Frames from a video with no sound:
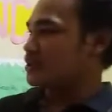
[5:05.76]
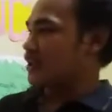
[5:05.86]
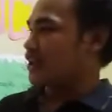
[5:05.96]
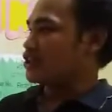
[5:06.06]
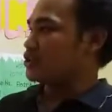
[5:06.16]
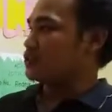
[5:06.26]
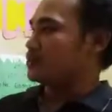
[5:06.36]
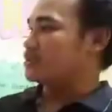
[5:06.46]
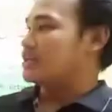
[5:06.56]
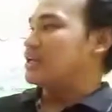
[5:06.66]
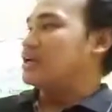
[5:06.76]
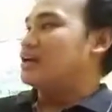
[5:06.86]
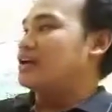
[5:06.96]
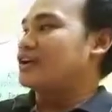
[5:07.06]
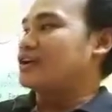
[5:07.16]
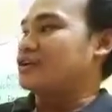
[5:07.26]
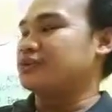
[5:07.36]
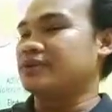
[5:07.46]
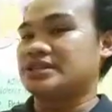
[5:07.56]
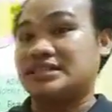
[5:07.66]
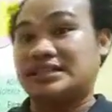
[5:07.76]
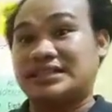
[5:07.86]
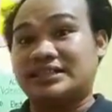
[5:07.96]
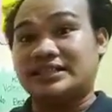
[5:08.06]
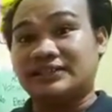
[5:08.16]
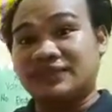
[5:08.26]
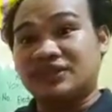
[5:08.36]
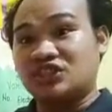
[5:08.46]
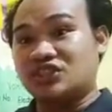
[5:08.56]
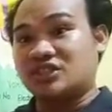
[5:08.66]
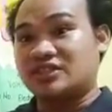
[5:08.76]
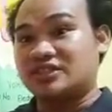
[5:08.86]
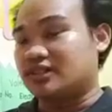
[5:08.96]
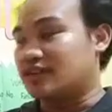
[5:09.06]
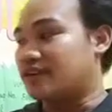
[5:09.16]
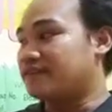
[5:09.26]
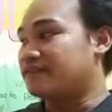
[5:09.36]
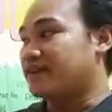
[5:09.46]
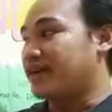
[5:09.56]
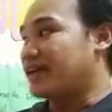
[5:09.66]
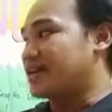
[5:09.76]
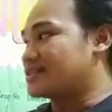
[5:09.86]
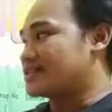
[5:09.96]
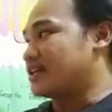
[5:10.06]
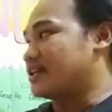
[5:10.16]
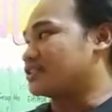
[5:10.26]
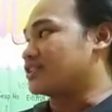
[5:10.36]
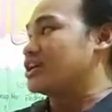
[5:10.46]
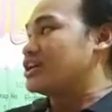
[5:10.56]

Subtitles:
aid, you will see the definitions of valence electron.